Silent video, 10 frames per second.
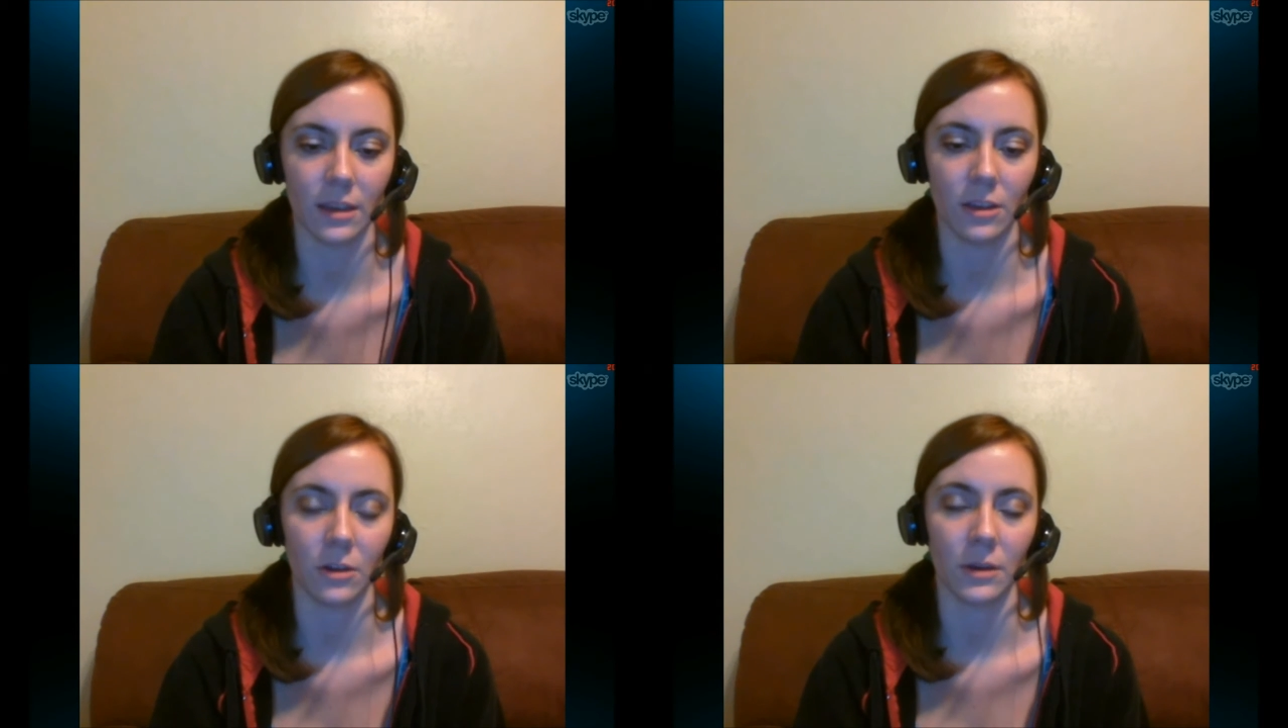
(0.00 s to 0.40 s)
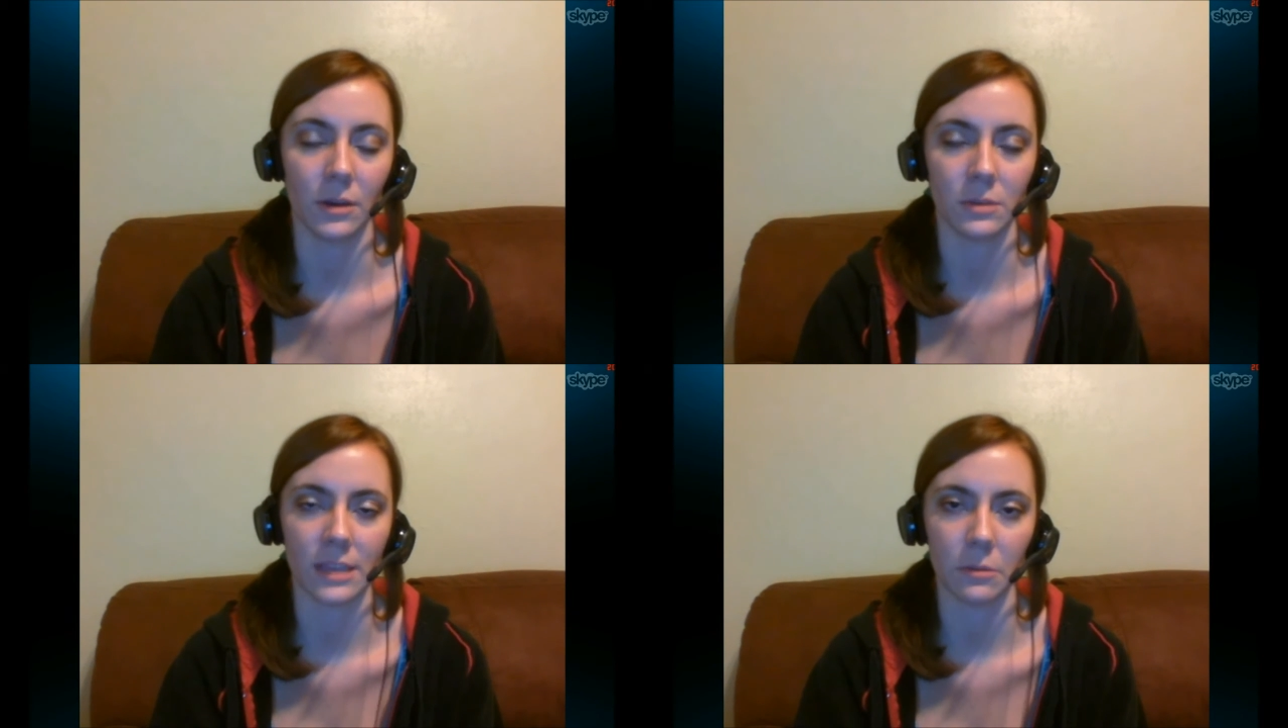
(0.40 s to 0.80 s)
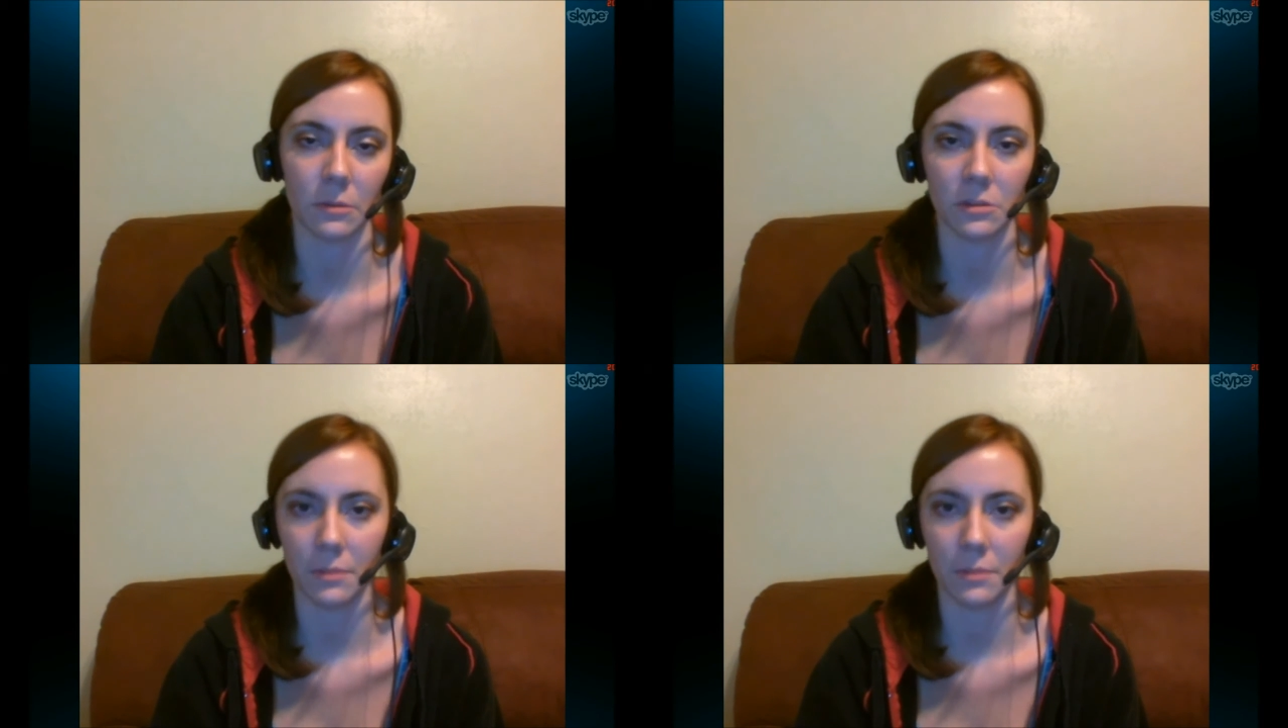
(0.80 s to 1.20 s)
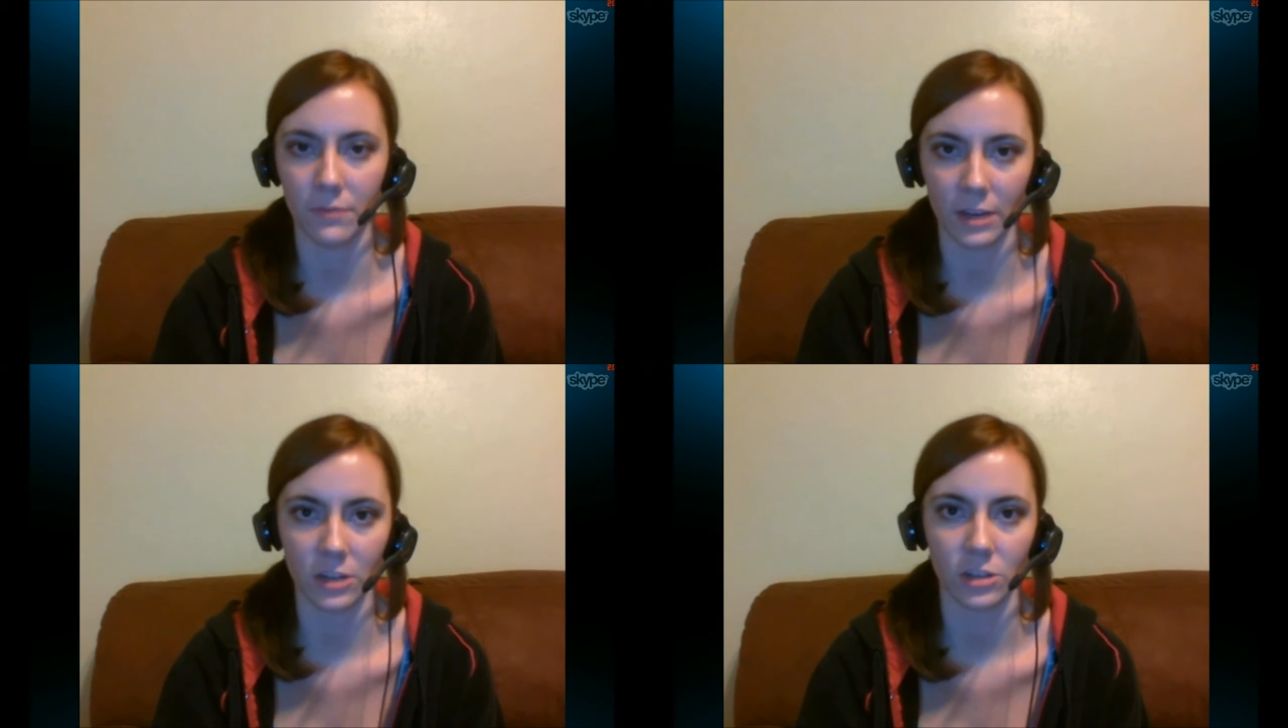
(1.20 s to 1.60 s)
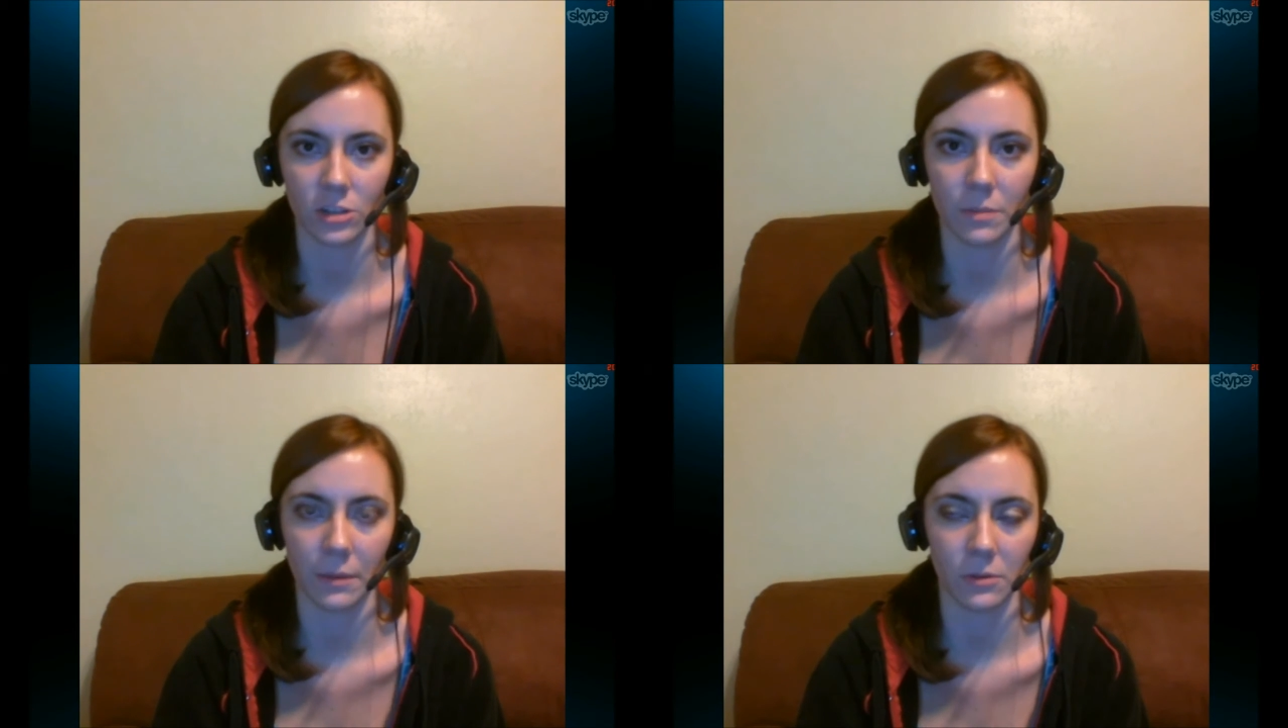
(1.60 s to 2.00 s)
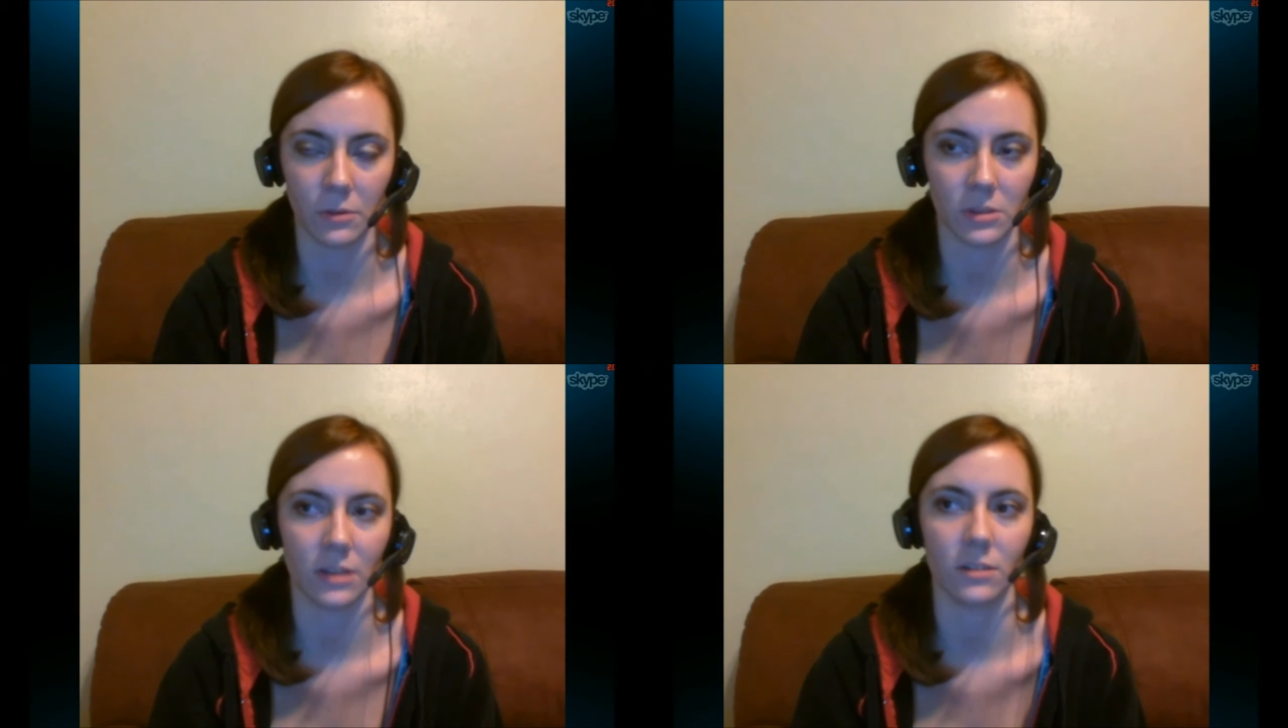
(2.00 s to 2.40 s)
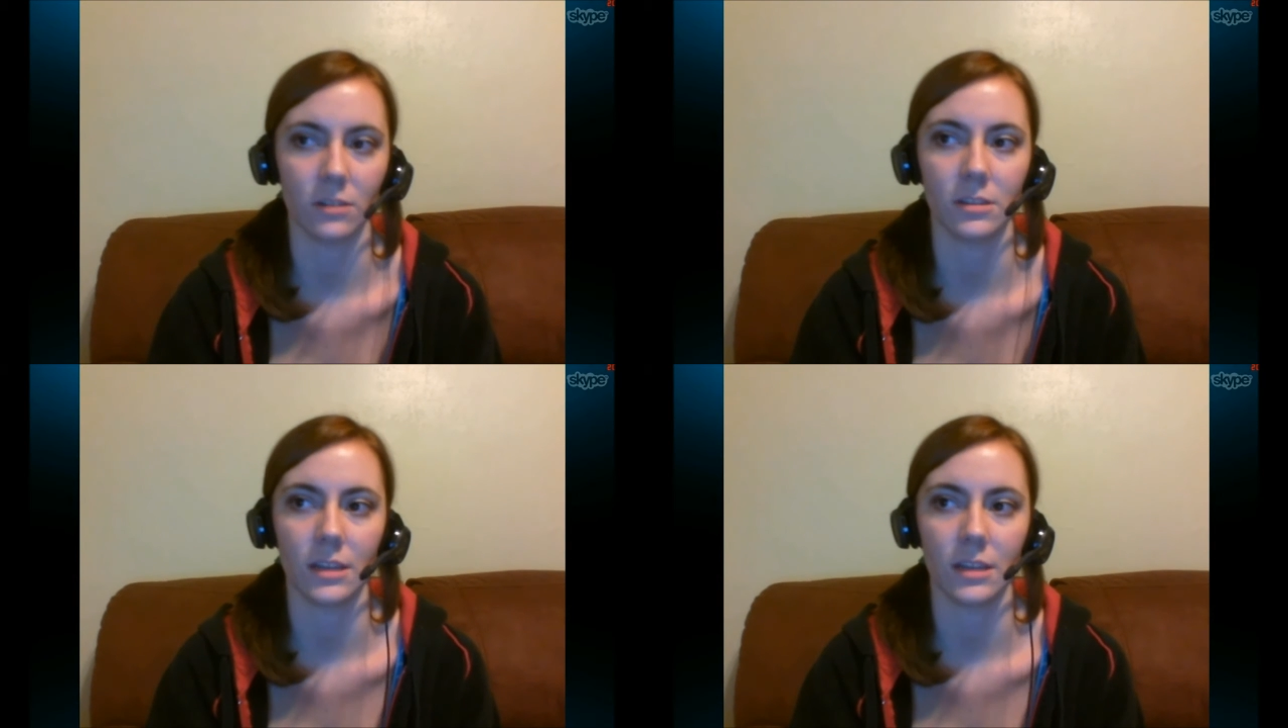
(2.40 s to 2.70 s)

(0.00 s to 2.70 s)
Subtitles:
you know, it was able to be finished by most guilds.